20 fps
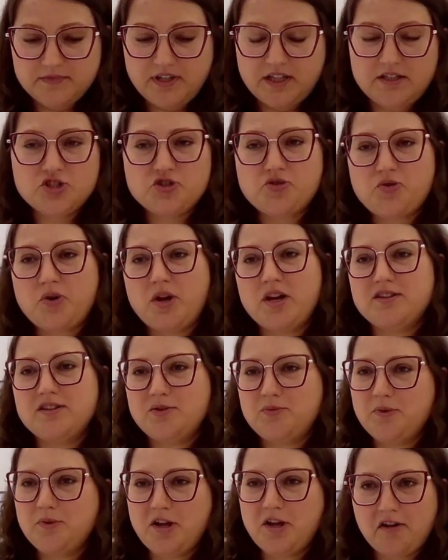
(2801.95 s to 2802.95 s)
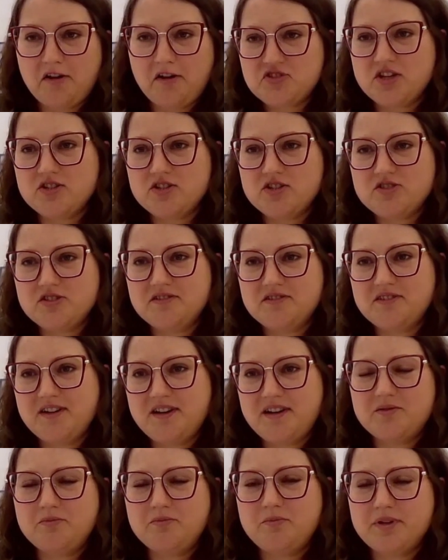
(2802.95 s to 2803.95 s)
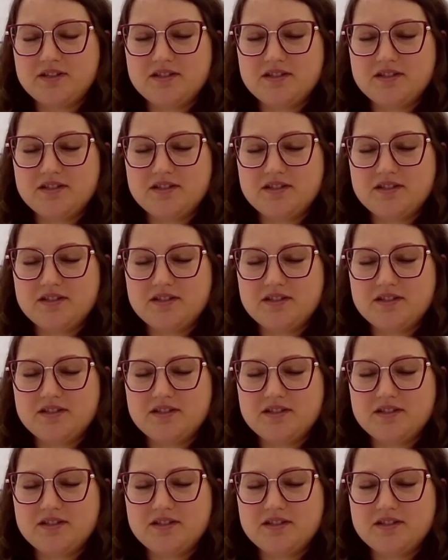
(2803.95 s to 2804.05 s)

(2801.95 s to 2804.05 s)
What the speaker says: that is great that we have station there,